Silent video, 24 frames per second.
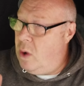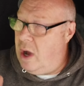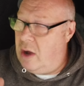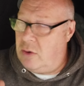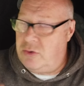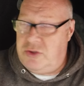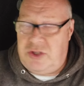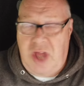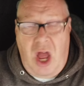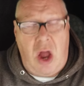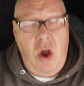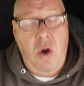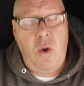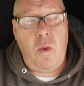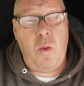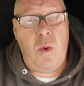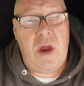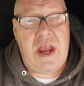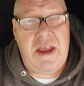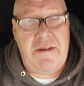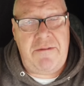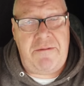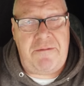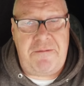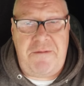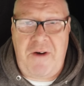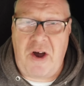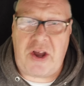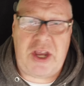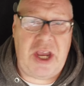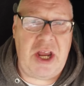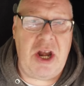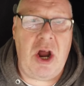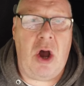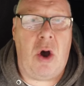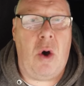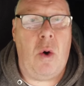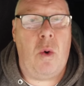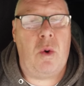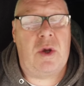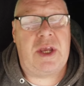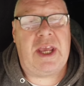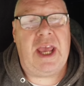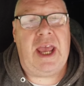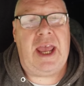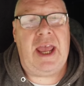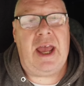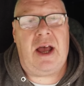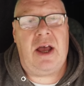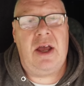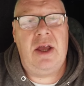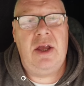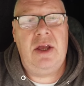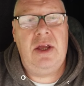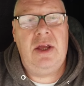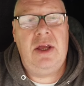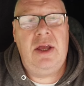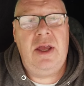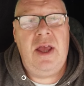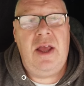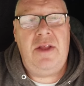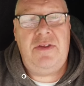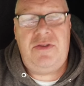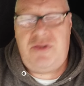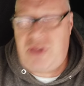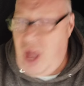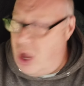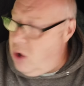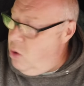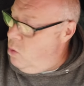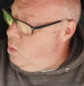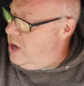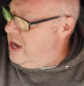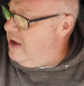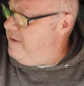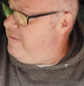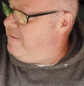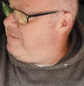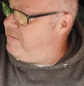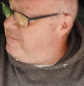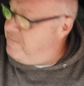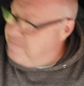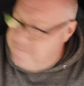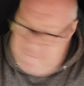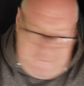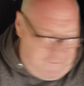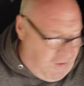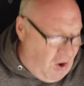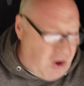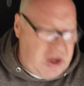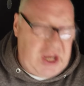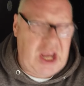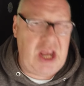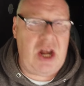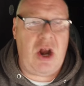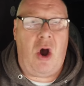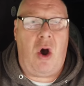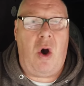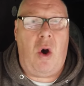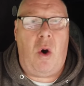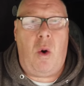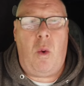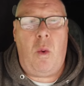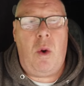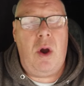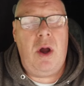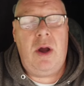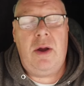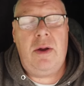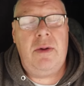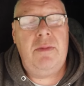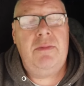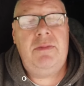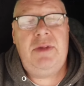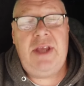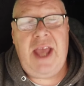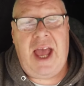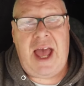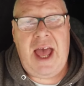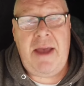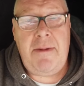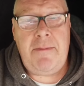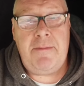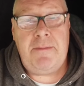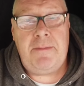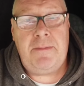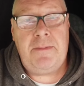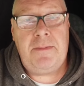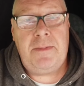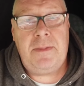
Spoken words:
Well, don't we fucking all, Kier? Don't we fucking all? Yeah?